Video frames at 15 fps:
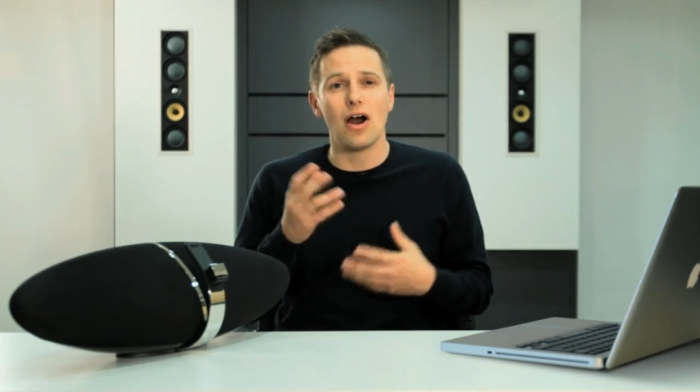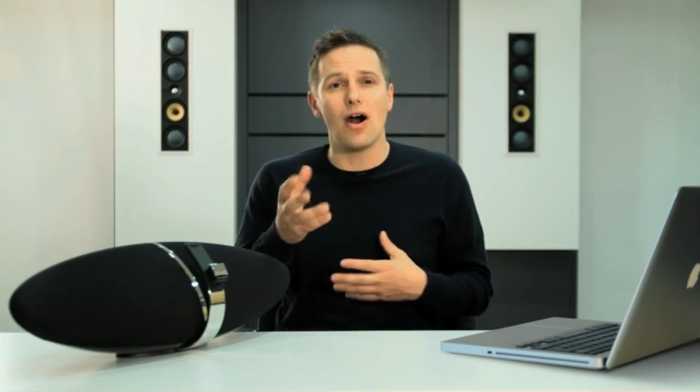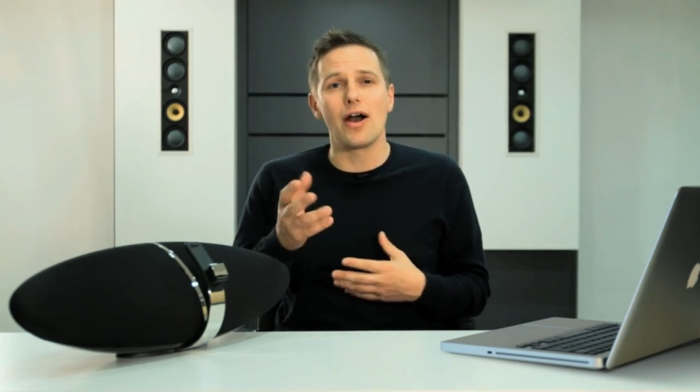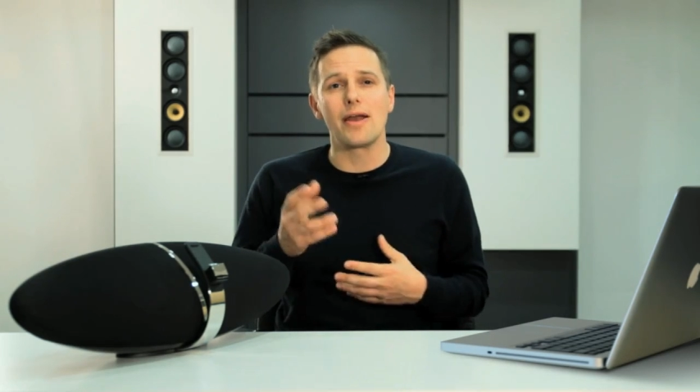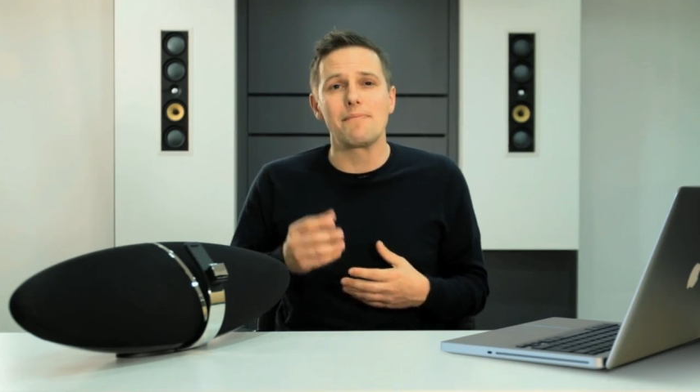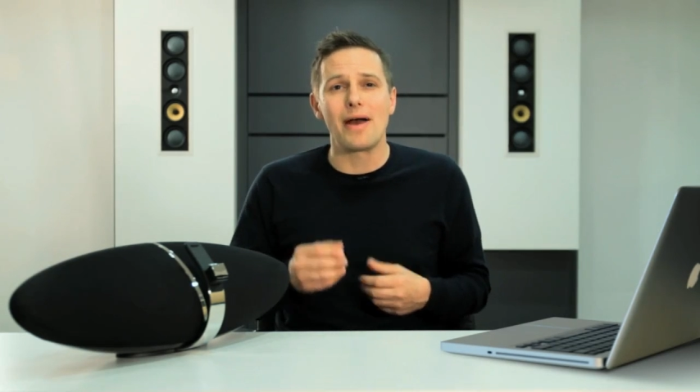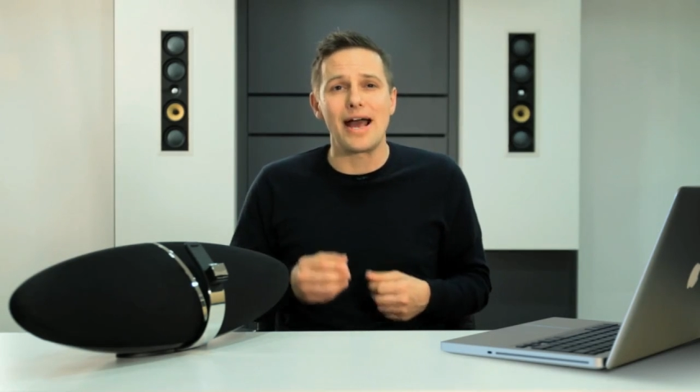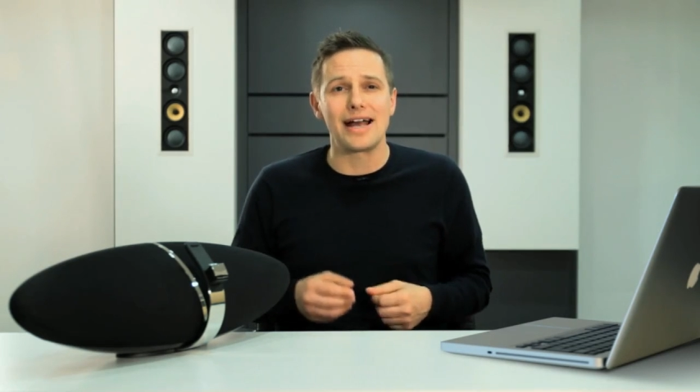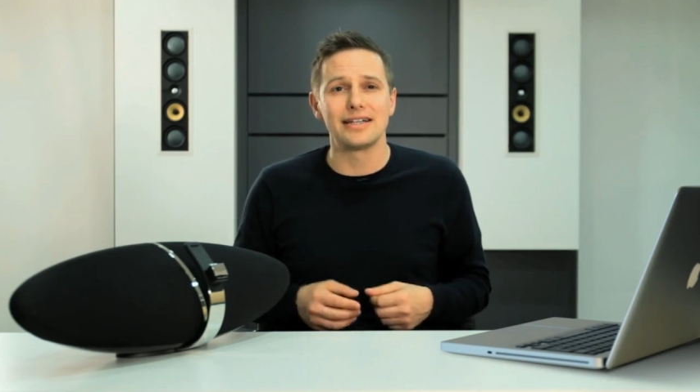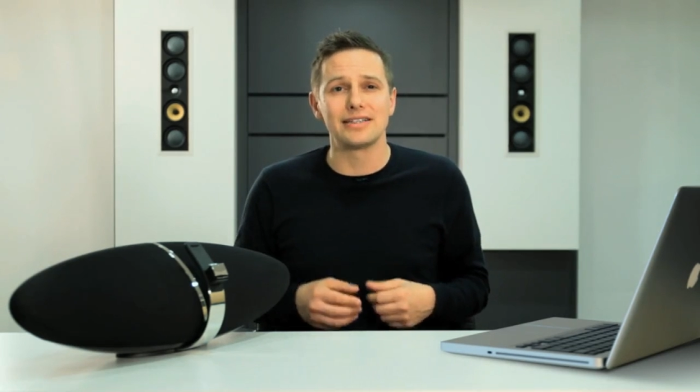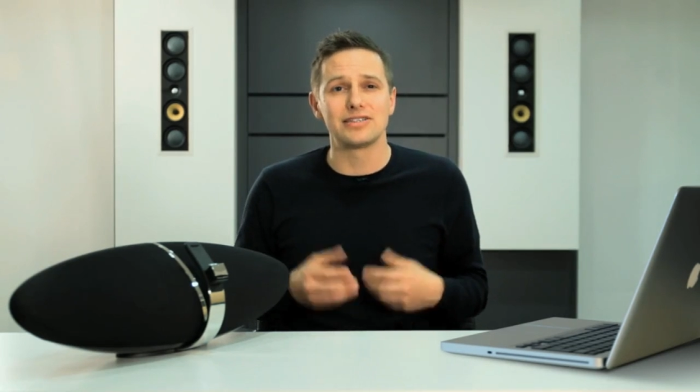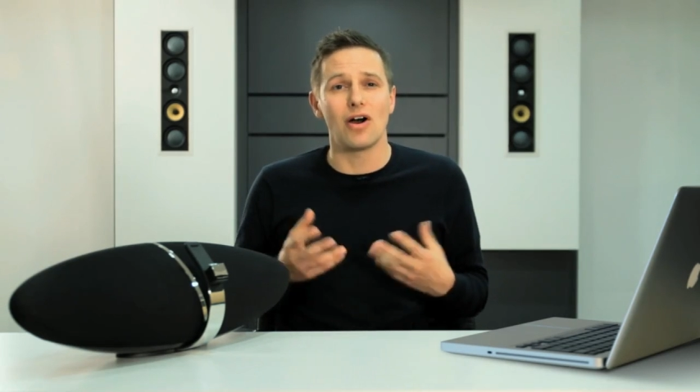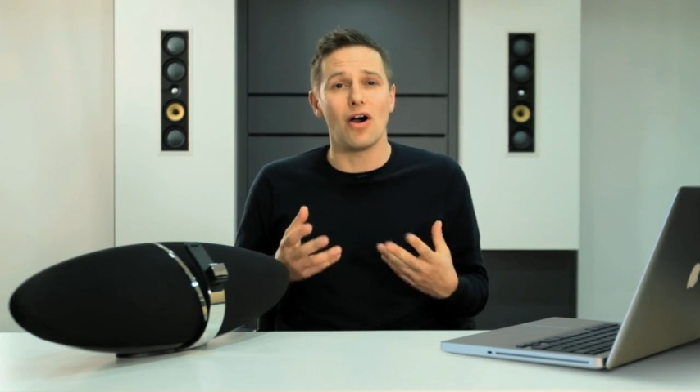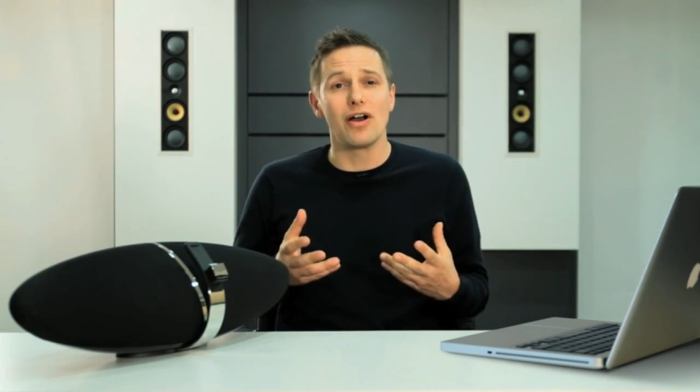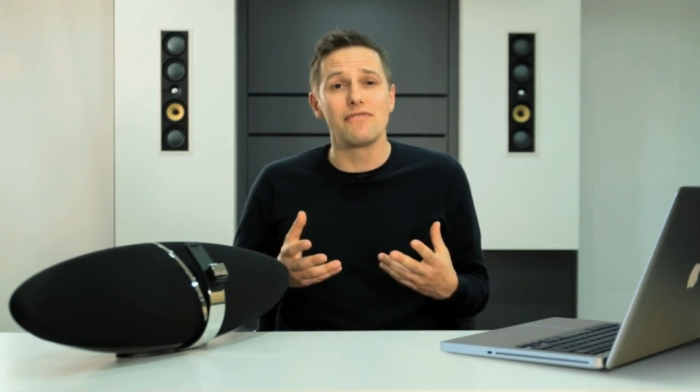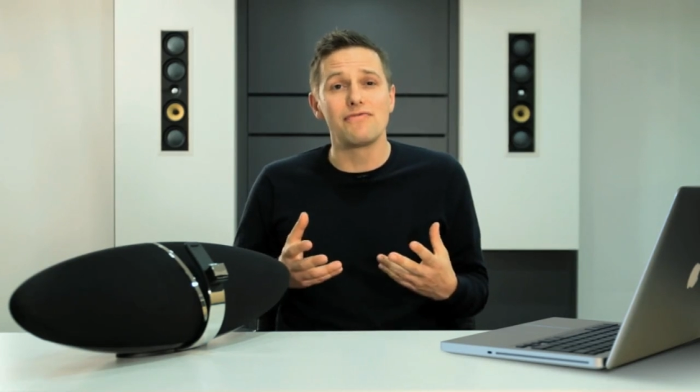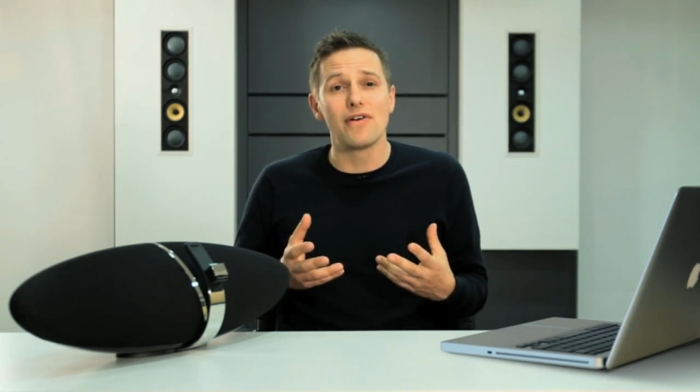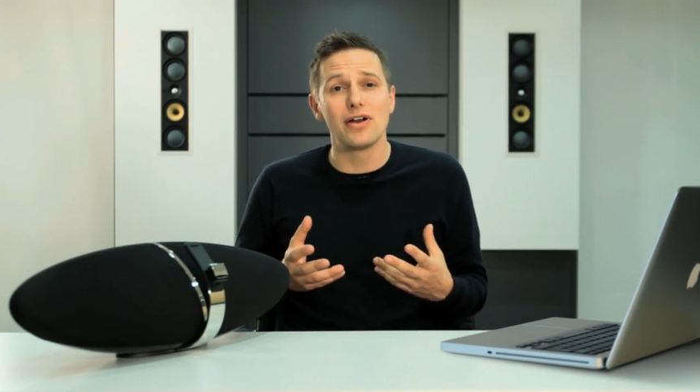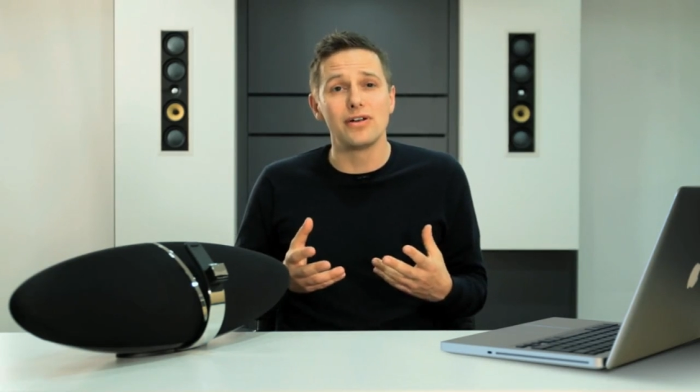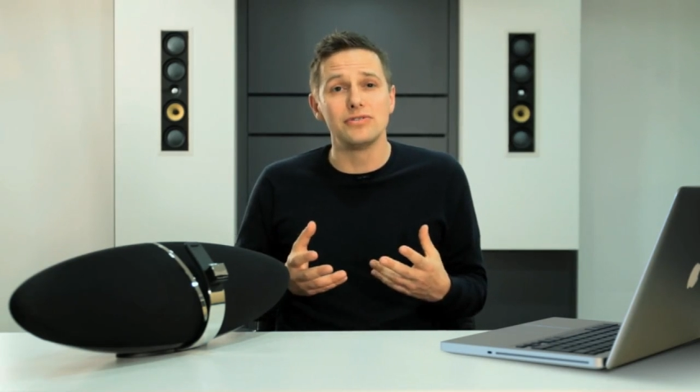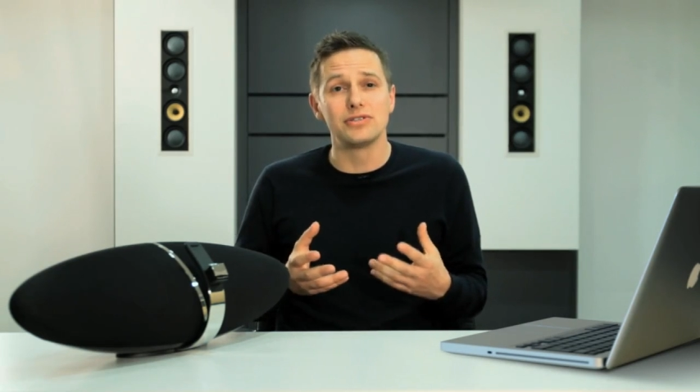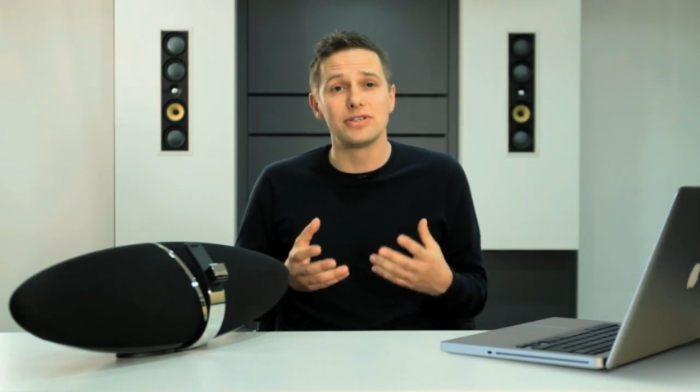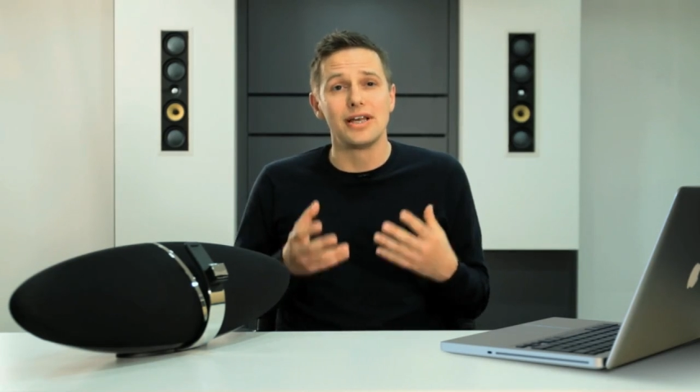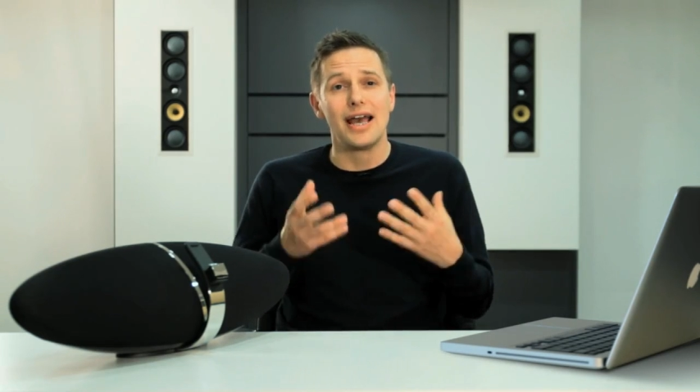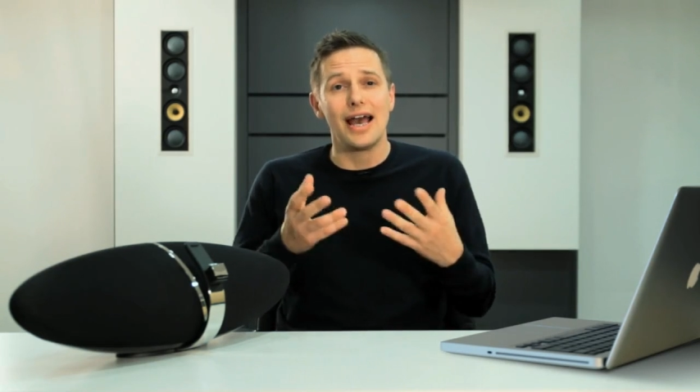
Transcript: iPads, iPhones